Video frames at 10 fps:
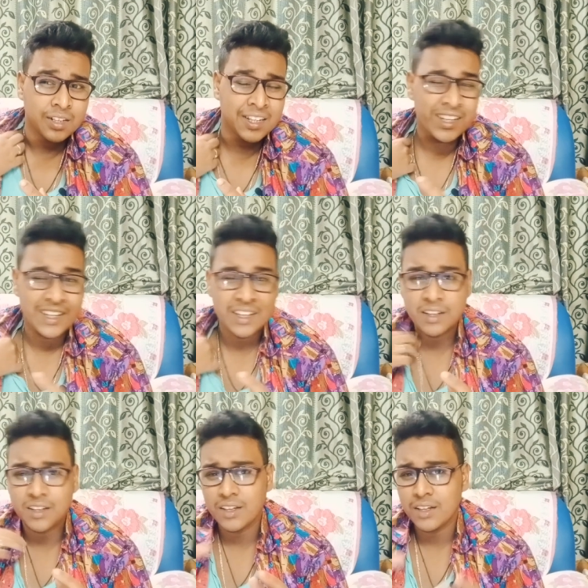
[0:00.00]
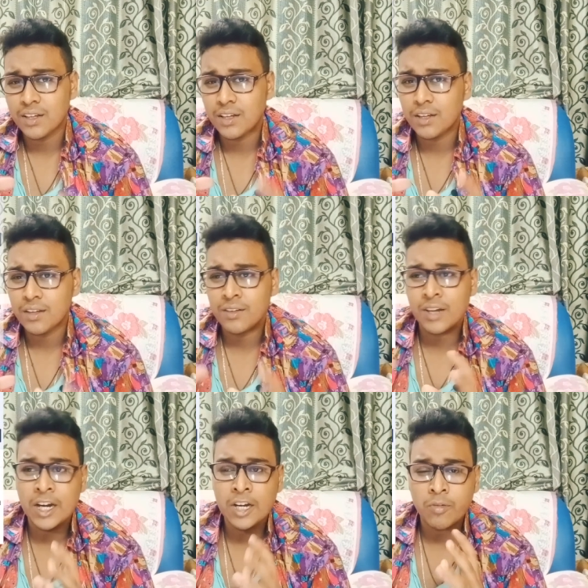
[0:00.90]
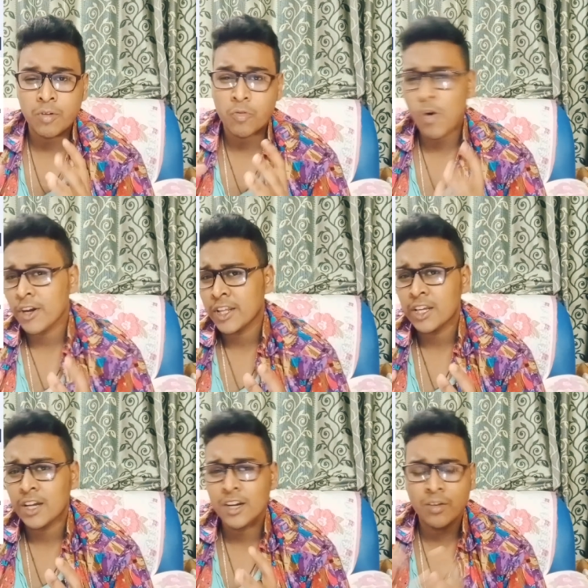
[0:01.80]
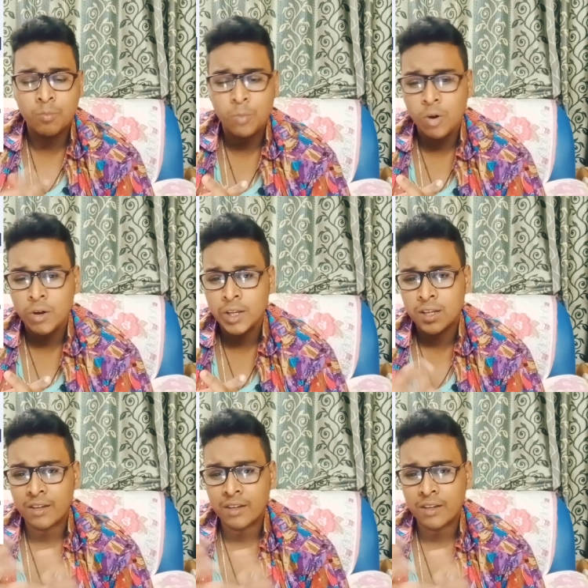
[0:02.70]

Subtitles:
Hide is kind of a quirky kind of boy.